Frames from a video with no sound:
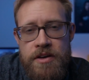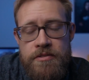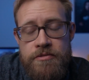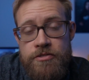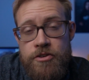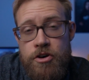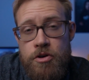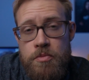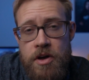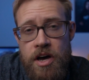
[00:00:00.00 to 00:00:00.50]

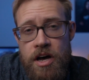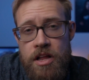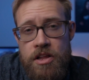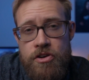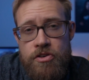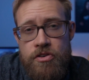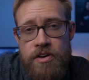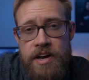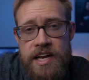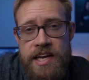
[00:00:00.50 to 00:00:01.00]
film color
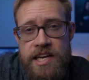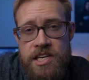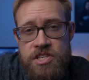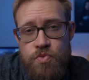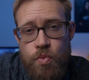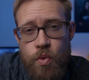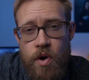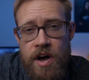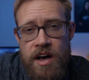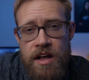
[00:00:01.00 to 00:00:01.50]
grading as
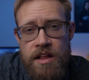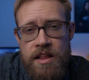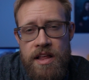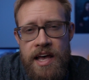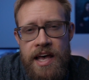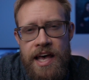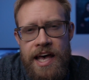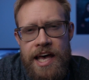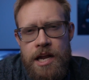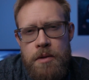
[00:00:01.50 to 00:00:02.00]
well
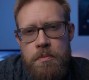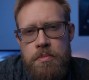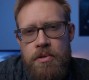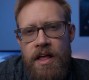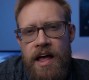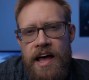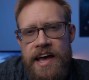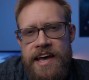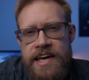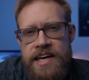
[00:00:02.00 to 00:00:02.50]
and
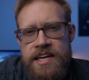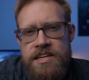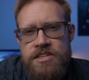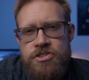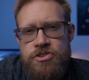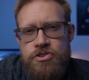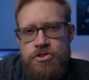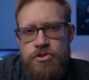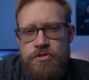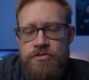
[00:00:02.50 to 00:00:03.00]
apply it
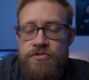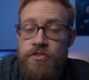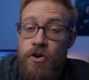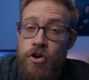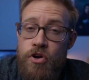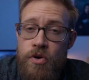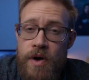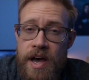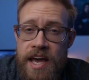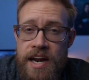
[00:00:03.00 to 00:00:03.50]
to
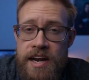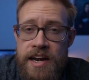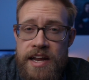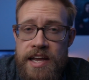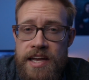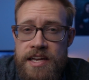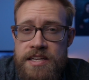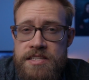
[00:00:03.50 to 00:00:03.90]
photo editing.